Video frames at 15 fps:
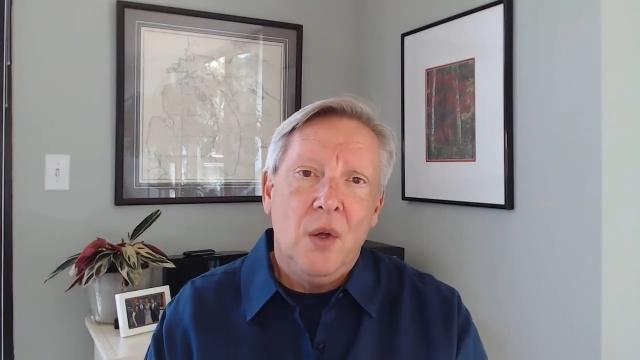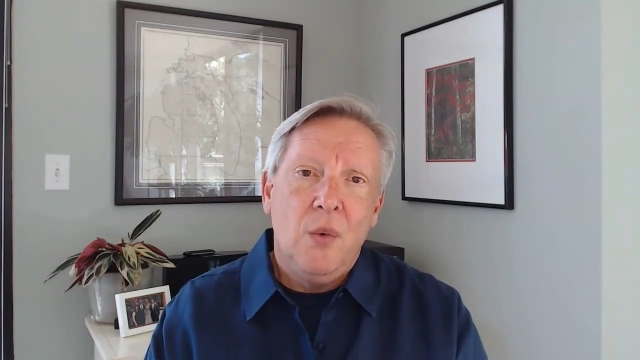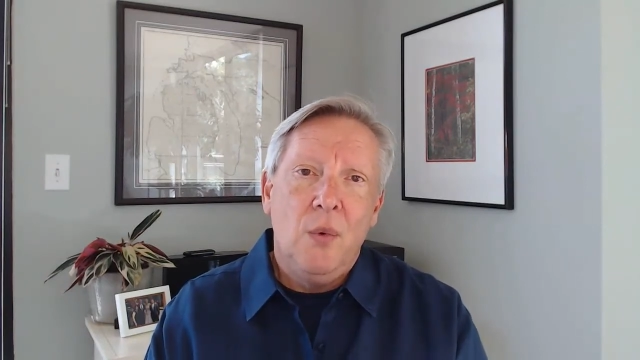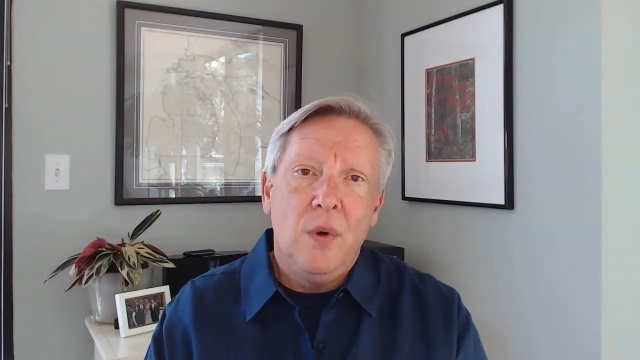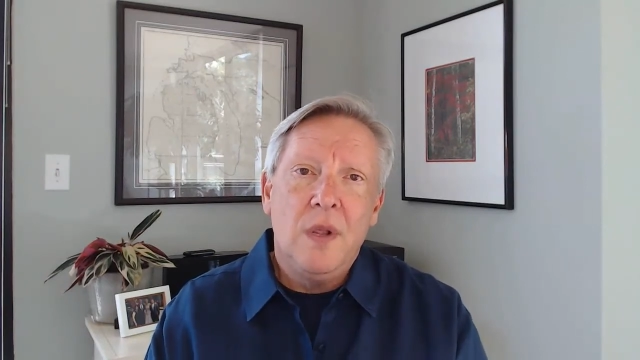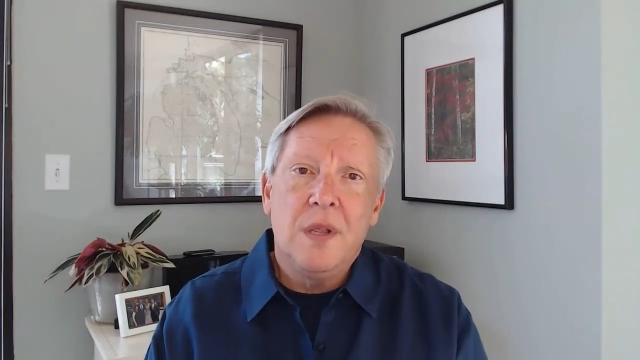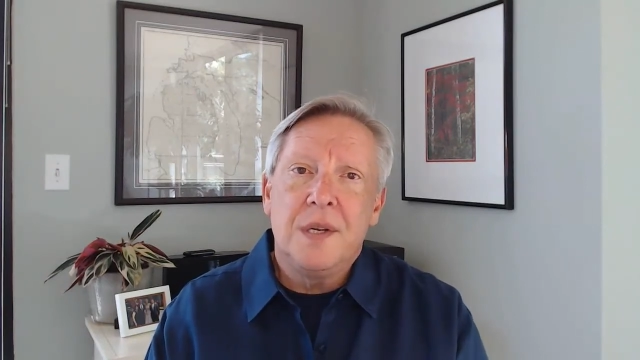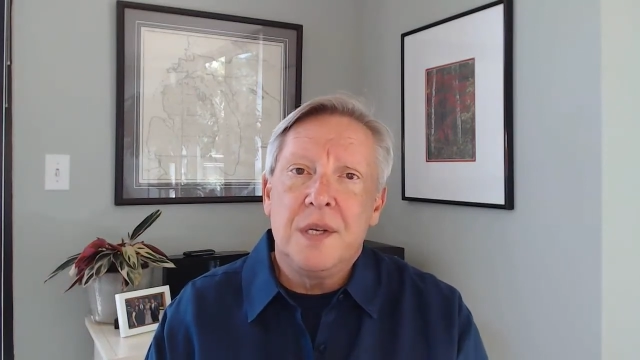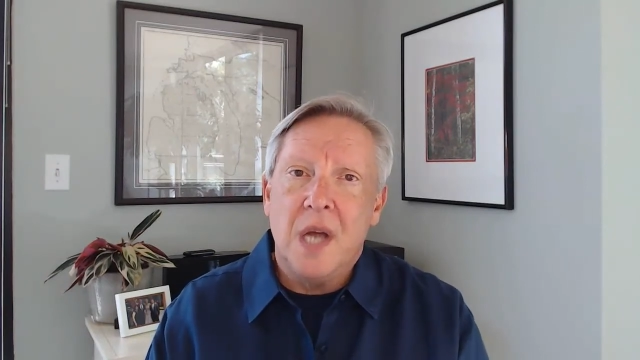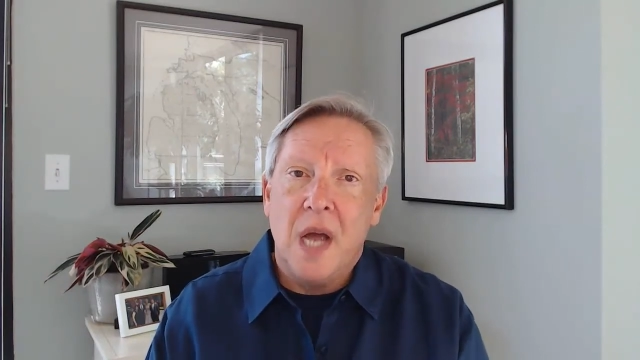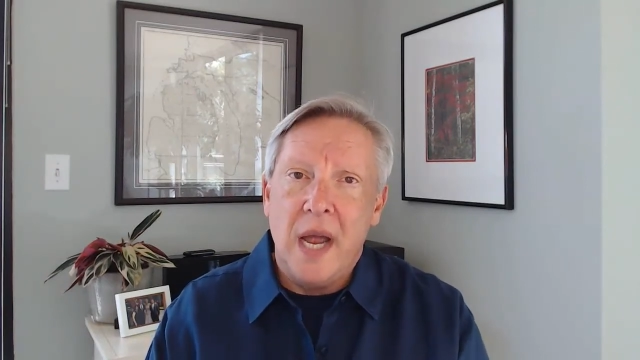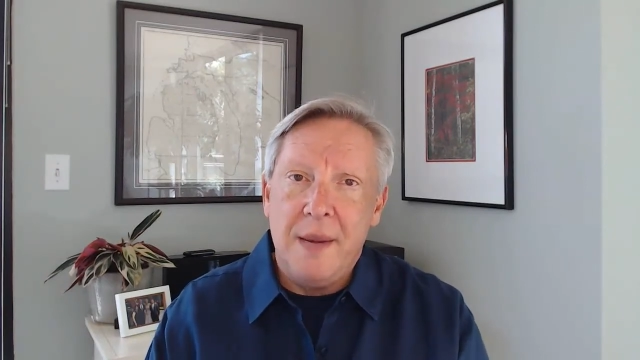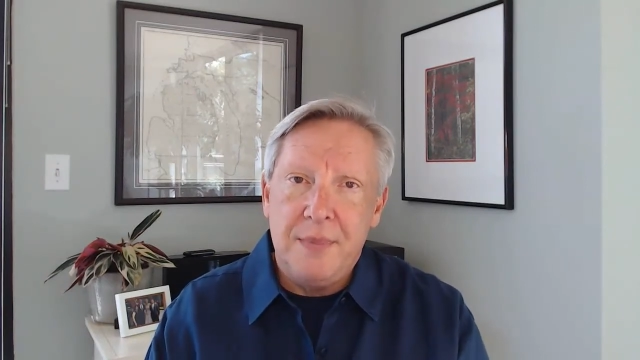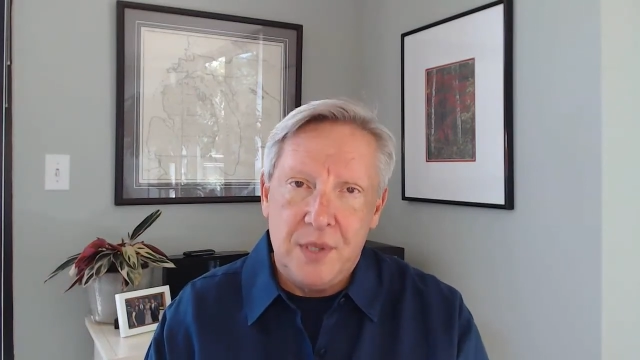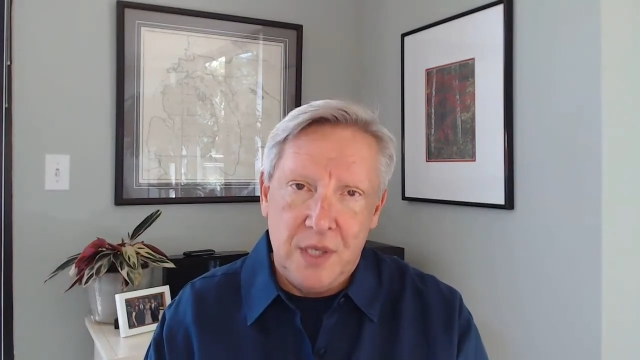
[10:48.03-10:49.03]
what are the
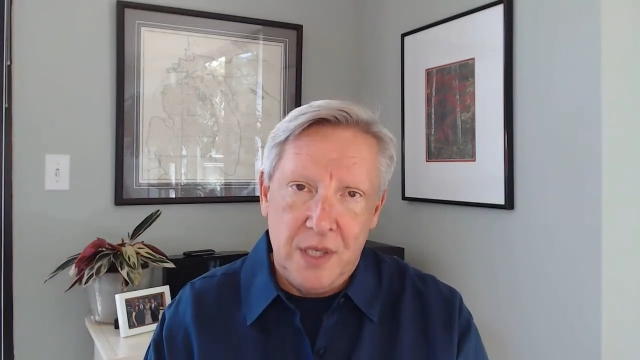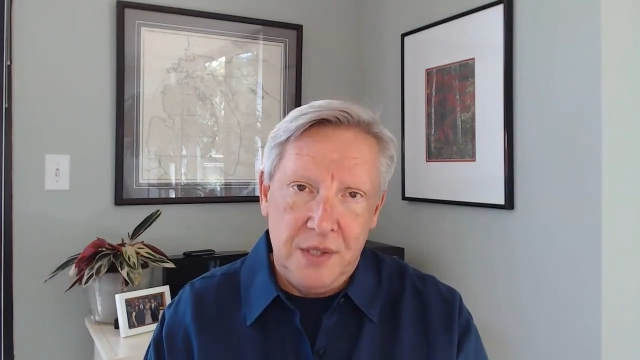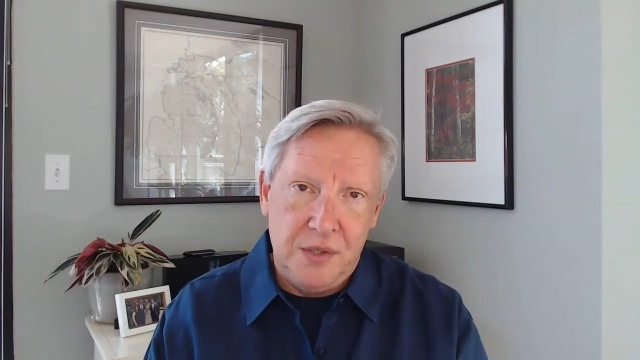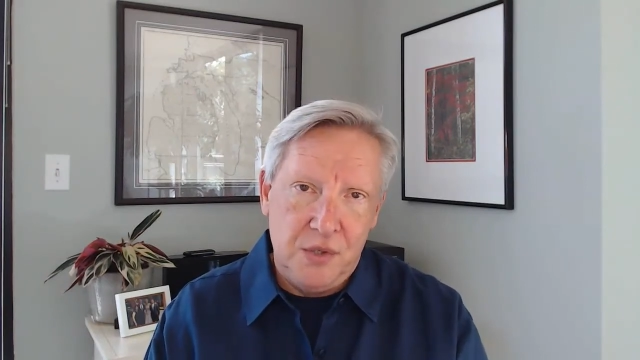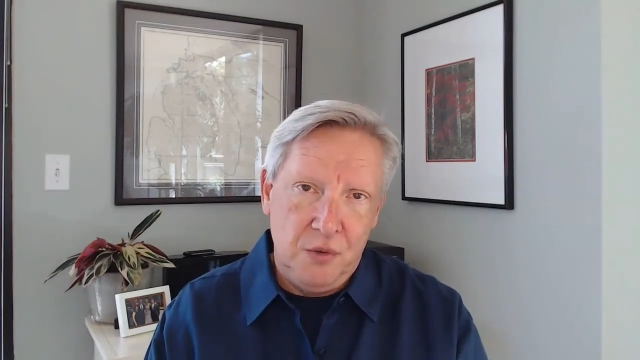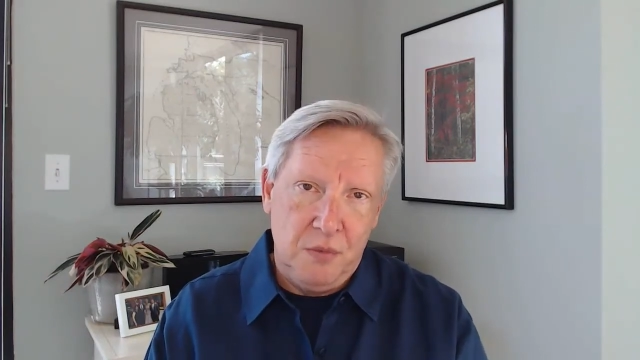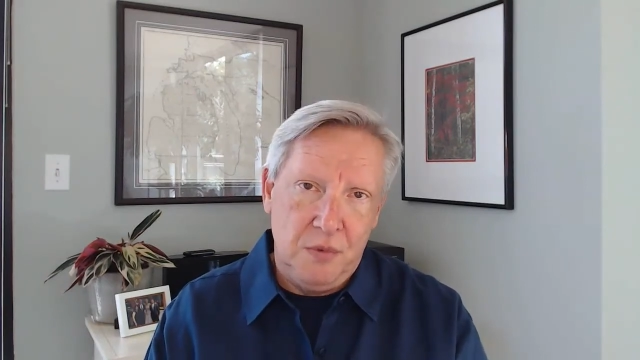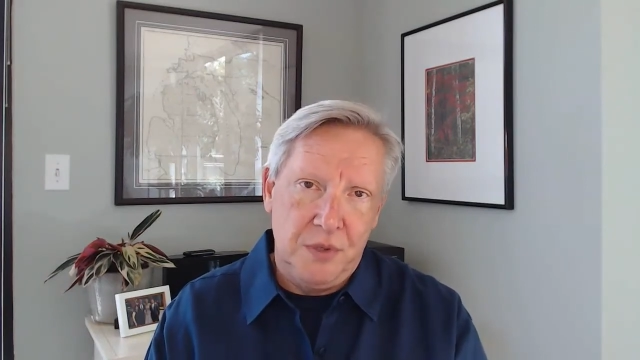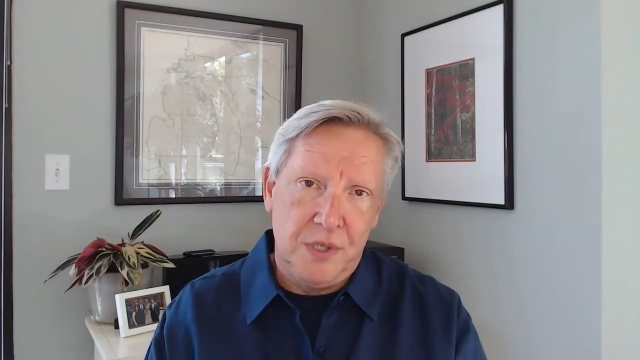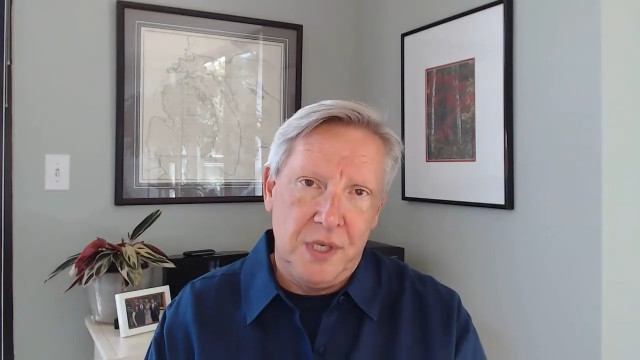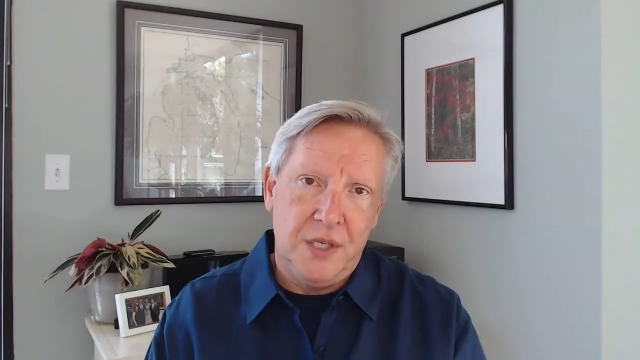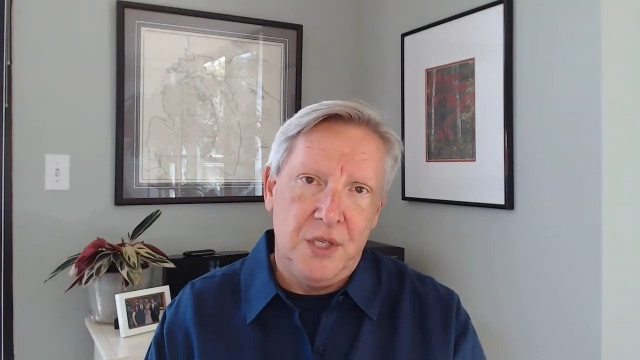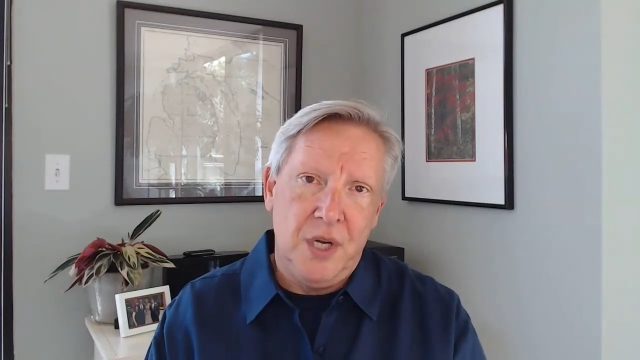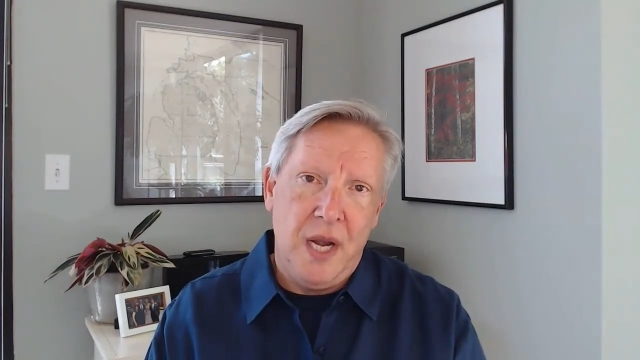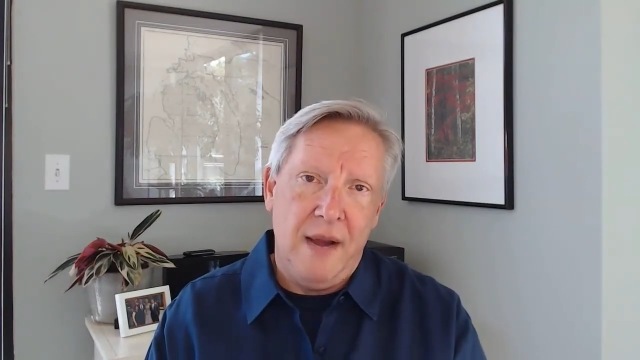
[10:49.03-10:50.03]
types of consumers
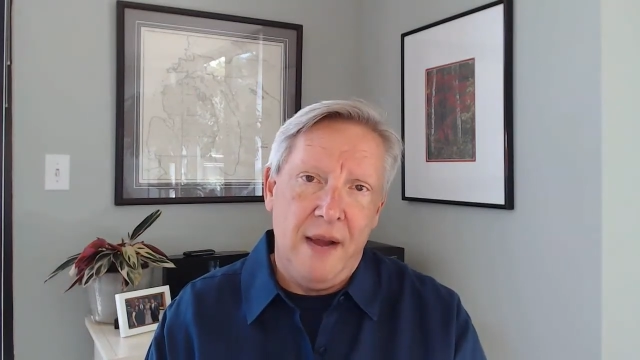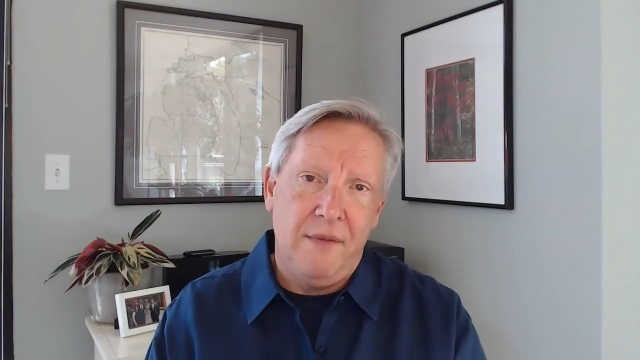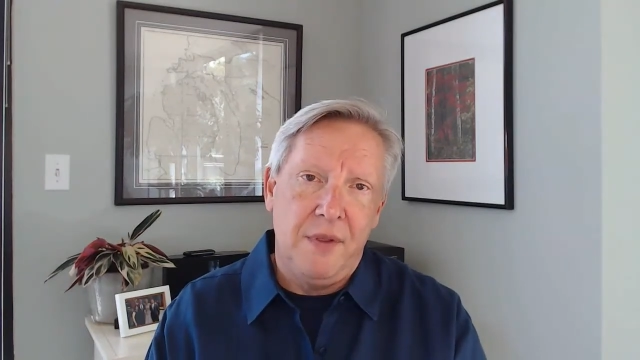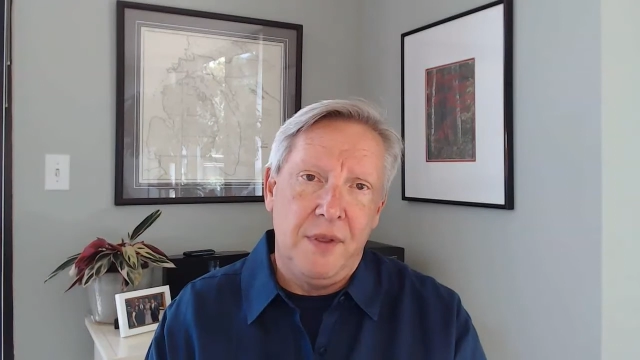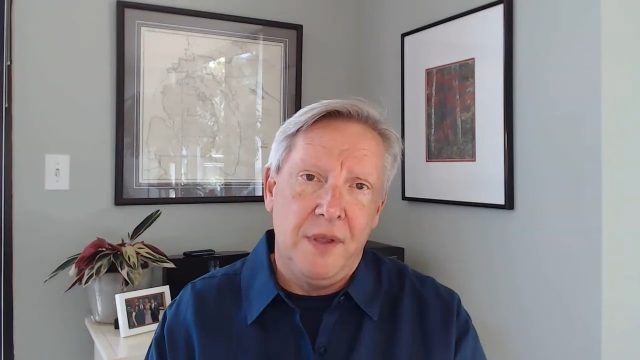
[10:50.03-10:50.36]
that you have